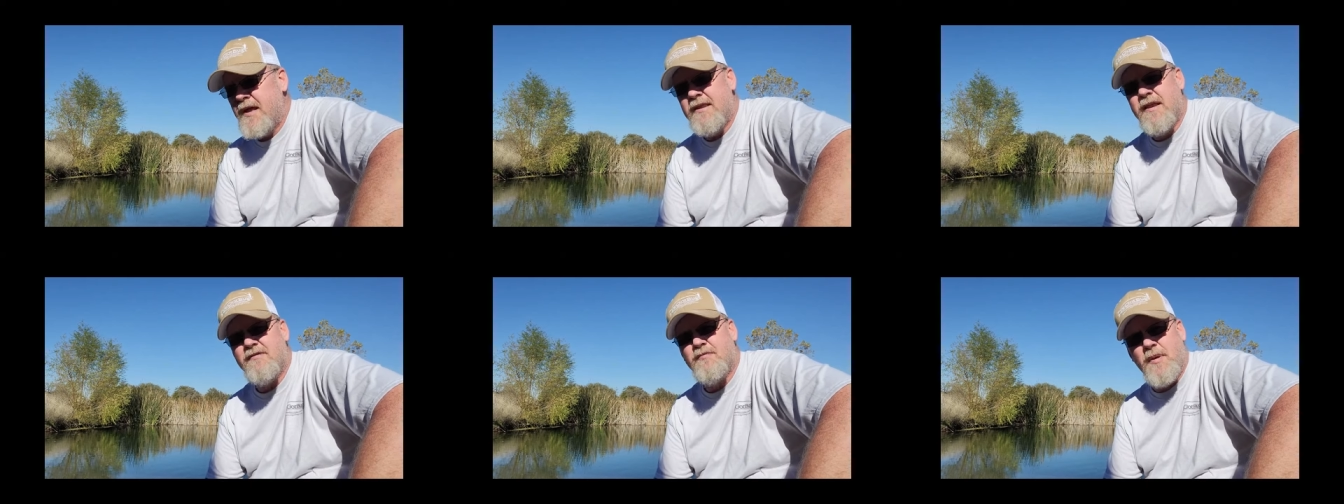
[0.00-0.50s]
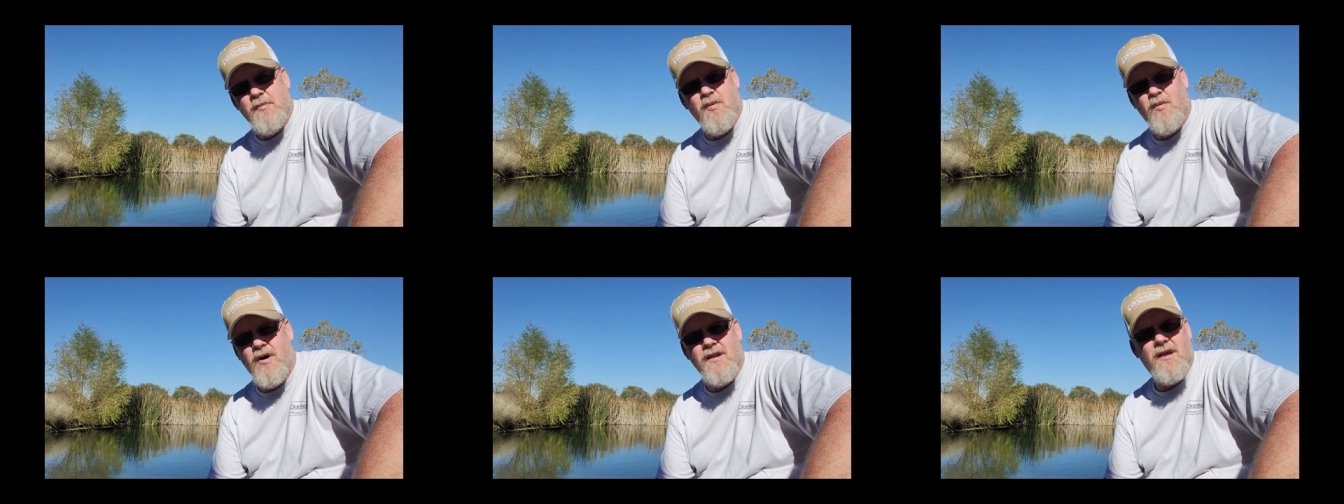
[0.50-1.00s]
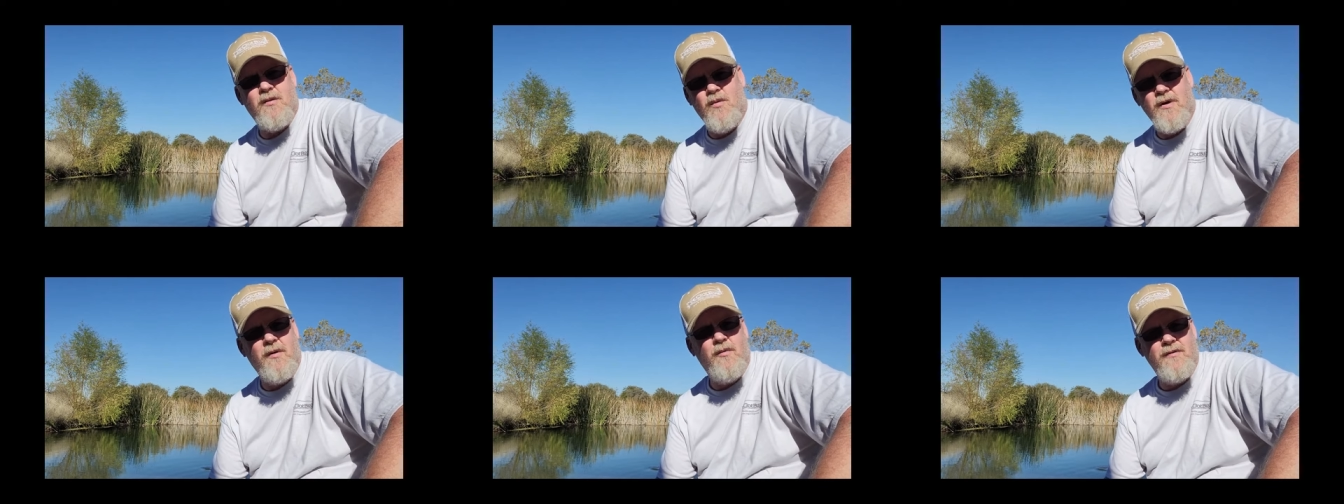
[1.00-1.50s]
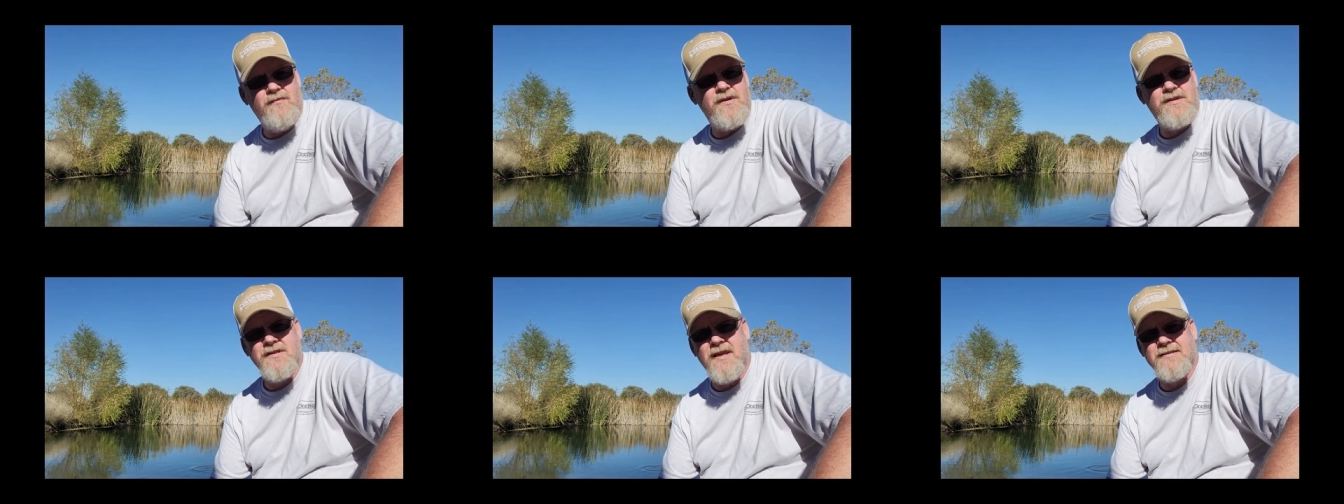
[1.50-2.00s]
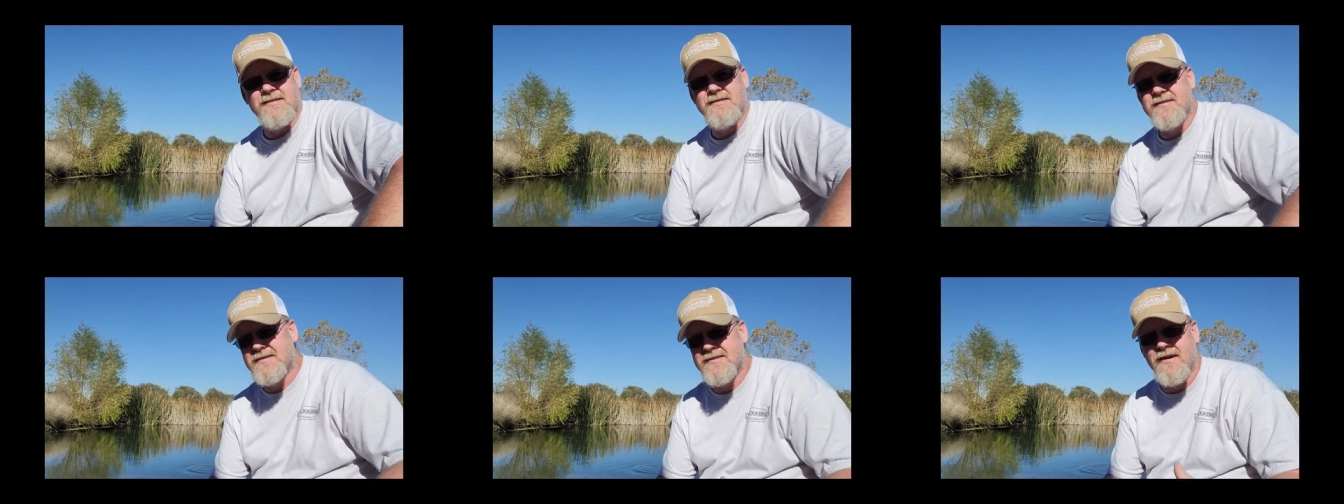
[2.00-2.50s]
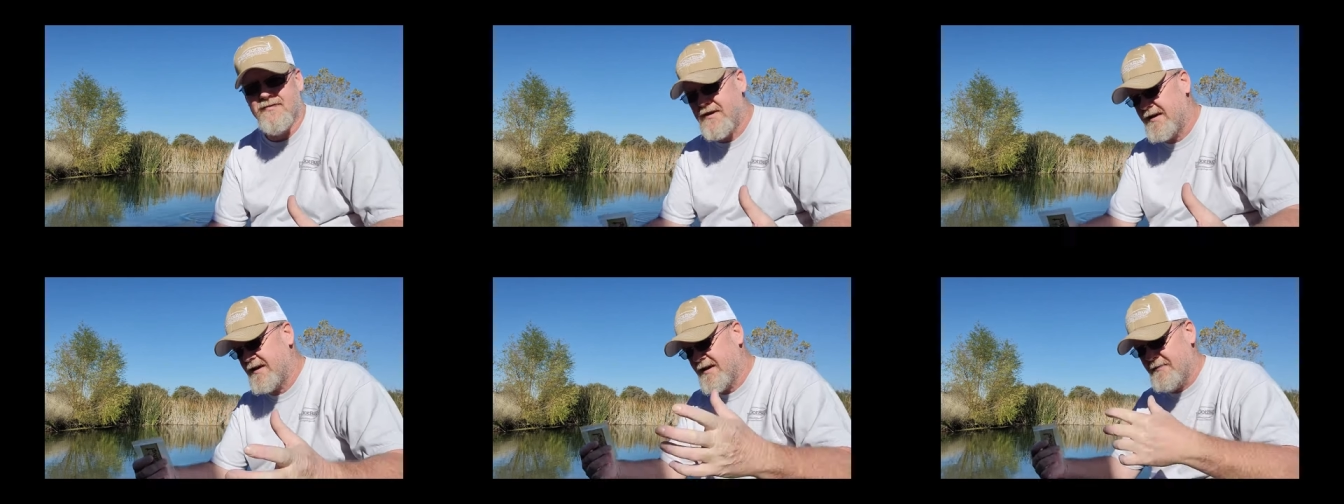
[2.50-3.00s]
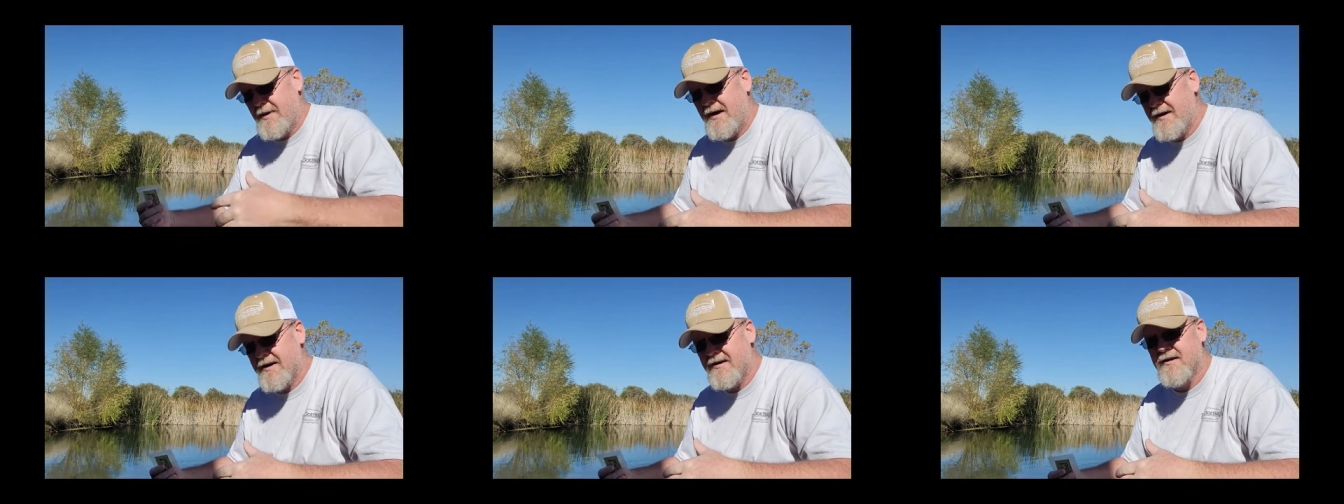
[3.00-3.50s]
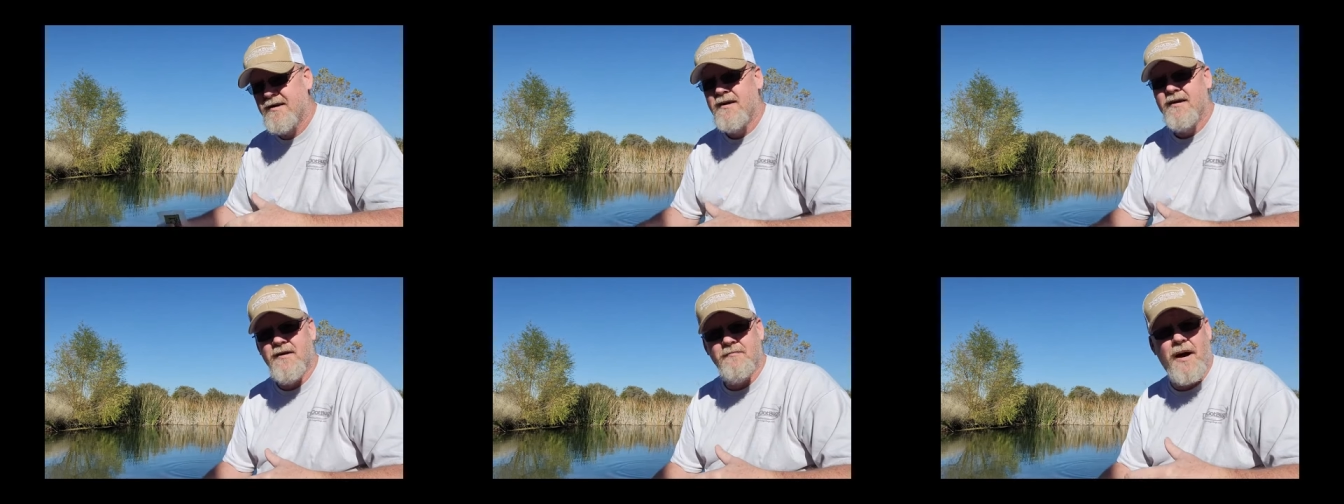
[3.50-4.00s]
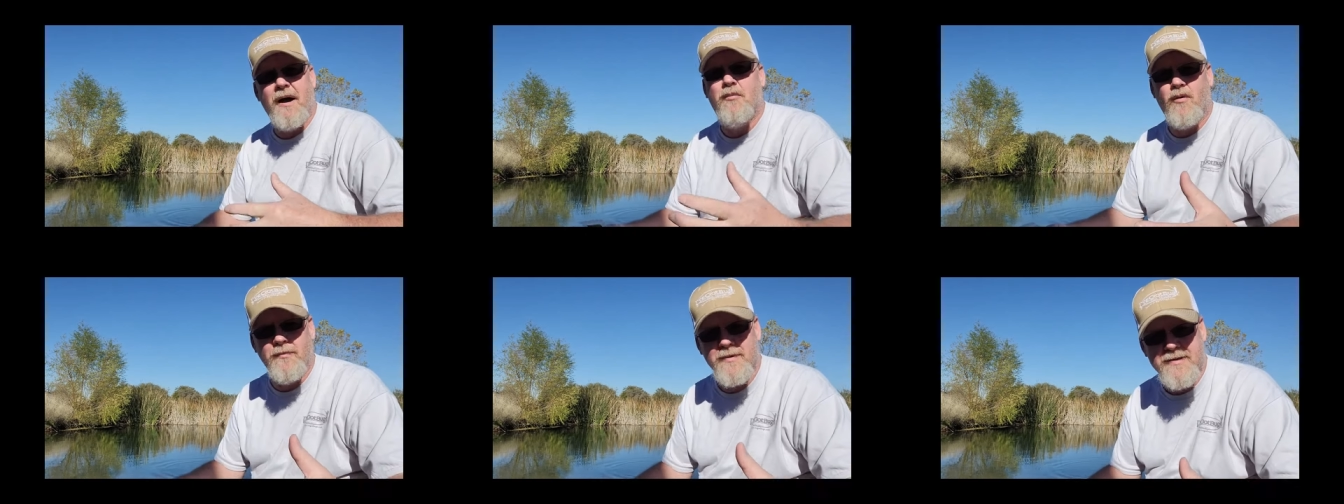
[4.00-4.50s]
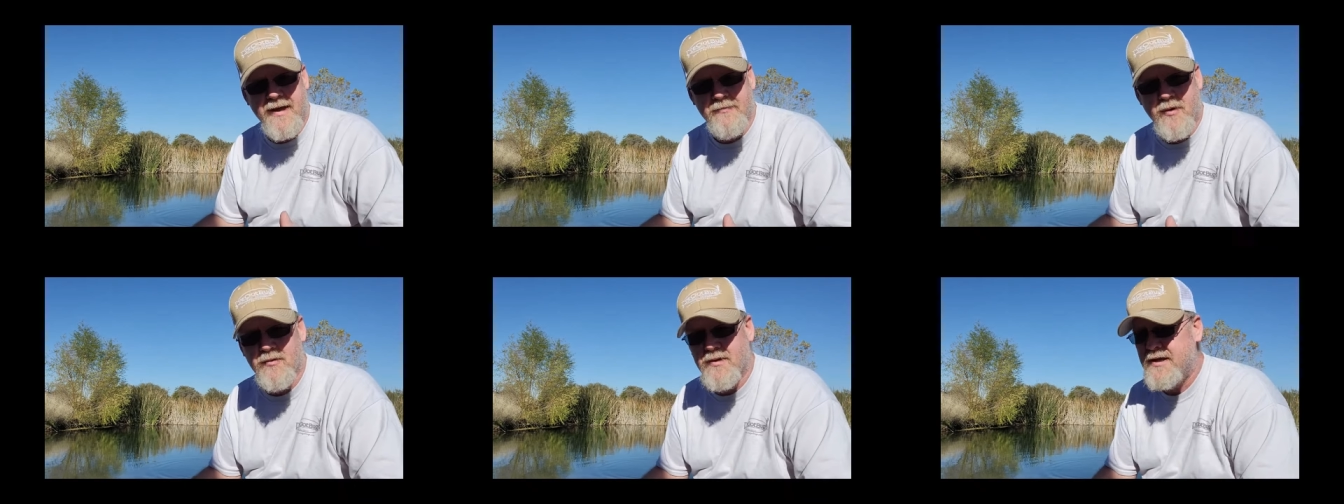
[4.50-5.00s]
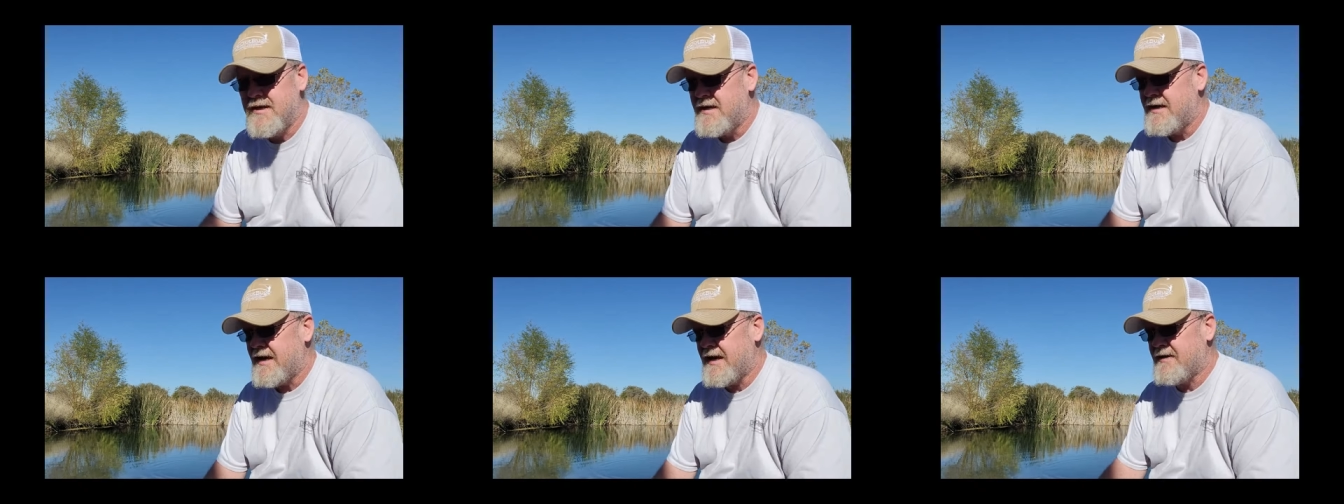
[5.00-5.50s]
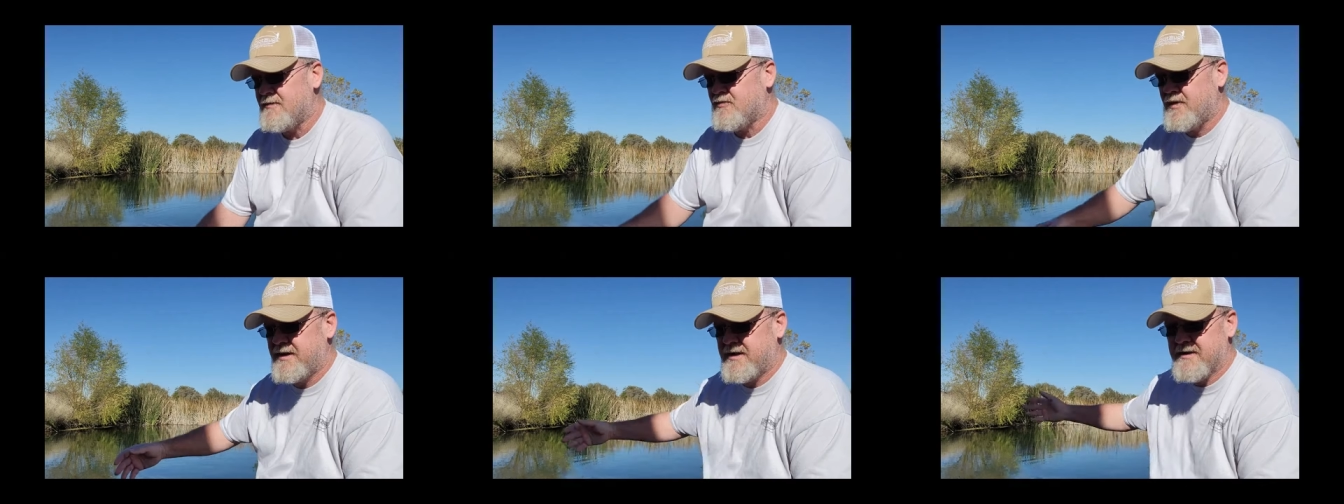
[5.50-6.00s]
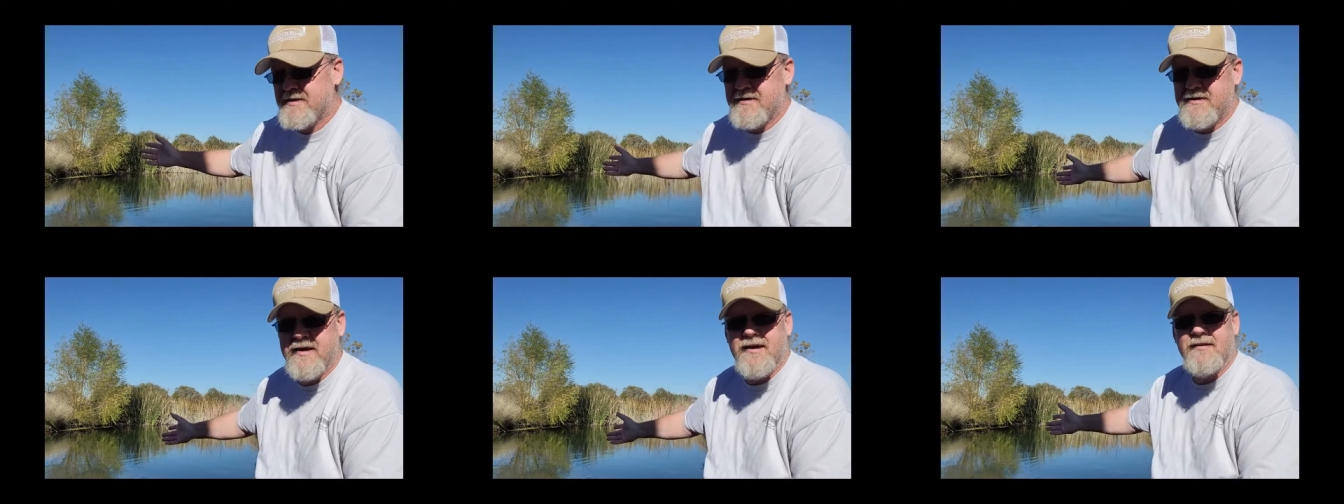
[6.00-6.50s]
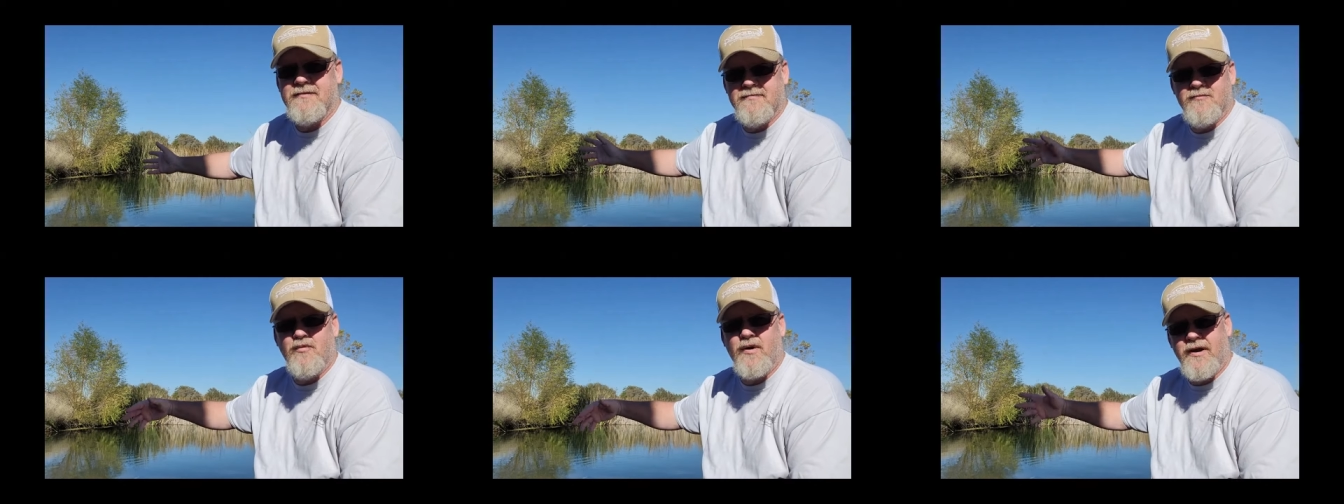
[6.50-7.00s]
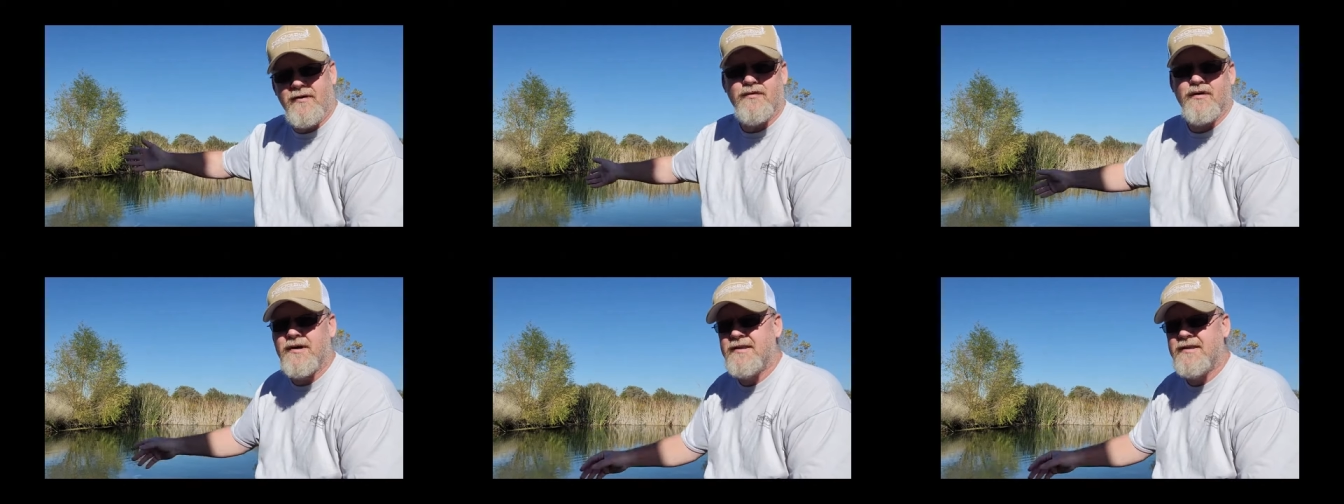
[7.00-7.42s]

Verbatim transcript: And then if people want like one-on-one -on -one fishing lessons and stuff, they can come out here by appointment type only and we can get whatever.